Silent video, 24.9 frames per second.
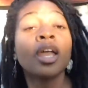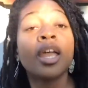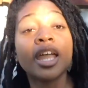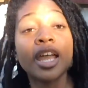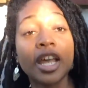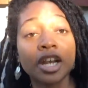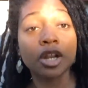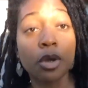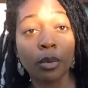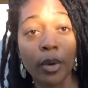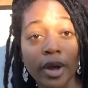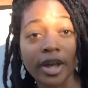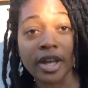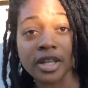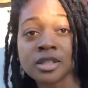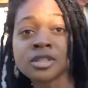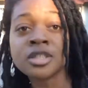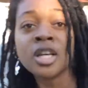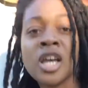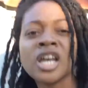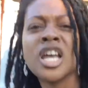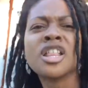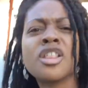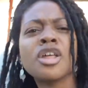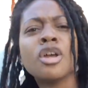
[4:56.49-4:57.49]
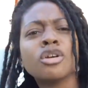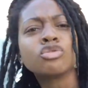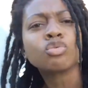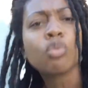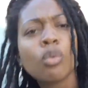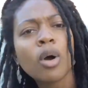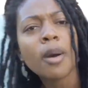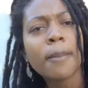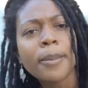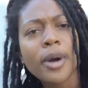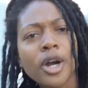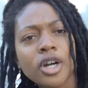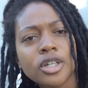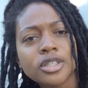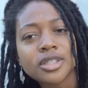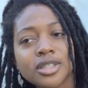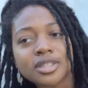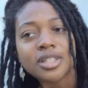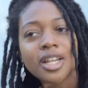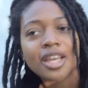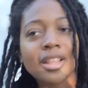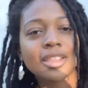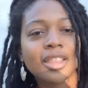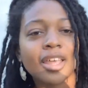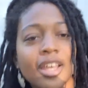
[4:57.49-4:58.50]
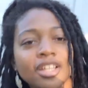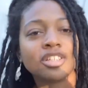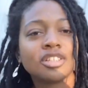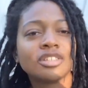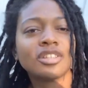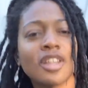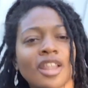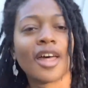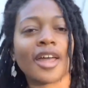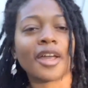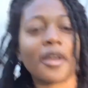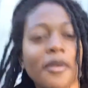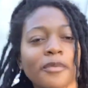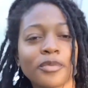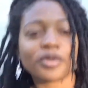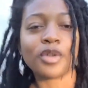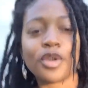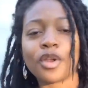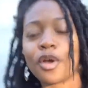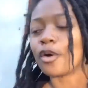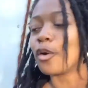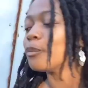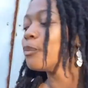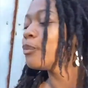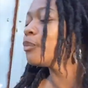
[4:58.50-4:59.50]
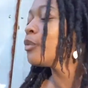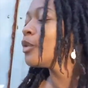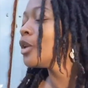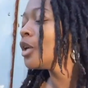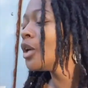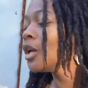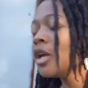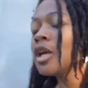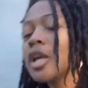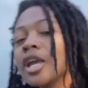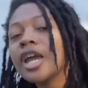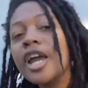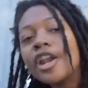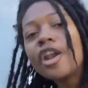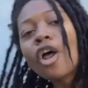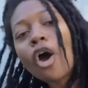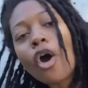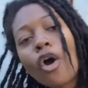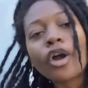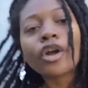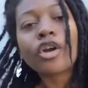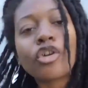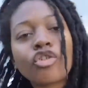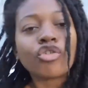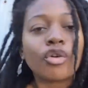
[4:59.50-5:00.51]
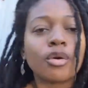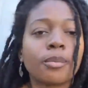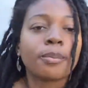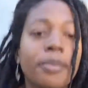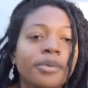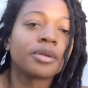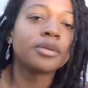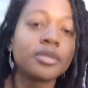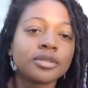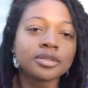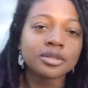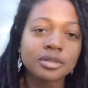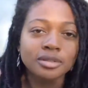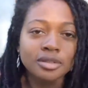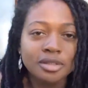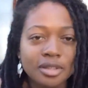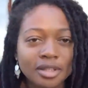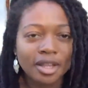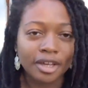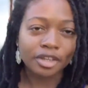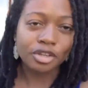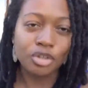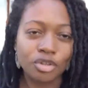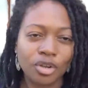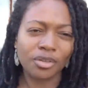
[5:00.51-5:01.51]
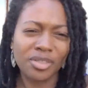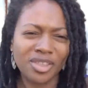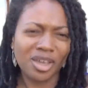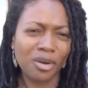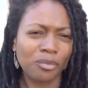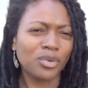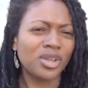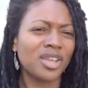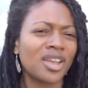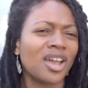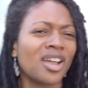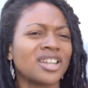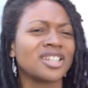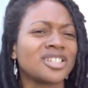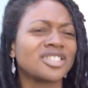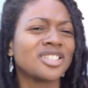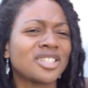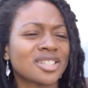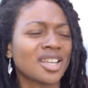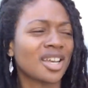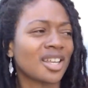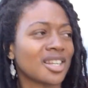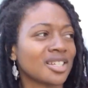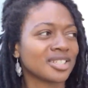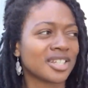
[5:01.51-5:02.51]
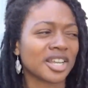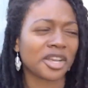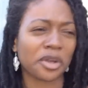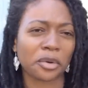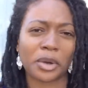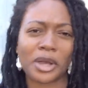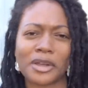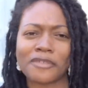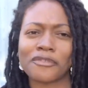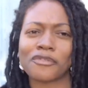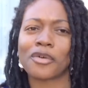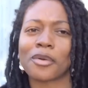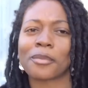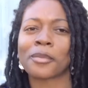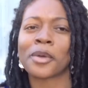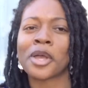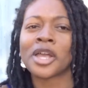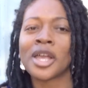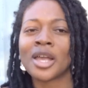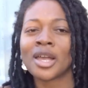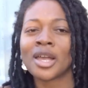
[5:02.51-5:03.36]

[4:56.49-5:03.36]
Anyways, there's one person at that, in our group, like, you know, that we kind of stay away from,